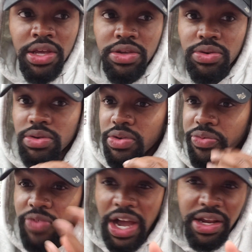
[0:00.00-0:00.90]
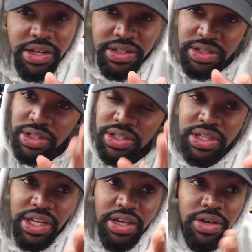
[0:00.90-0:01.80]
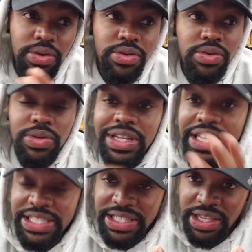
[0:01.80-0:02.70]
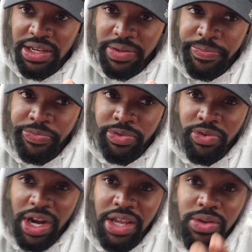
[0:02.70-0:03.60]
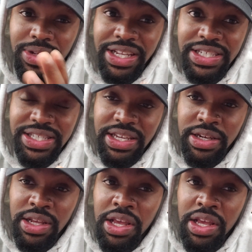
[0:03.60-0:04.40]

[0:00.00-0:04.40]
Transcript: you you find a good deal you list it right you list it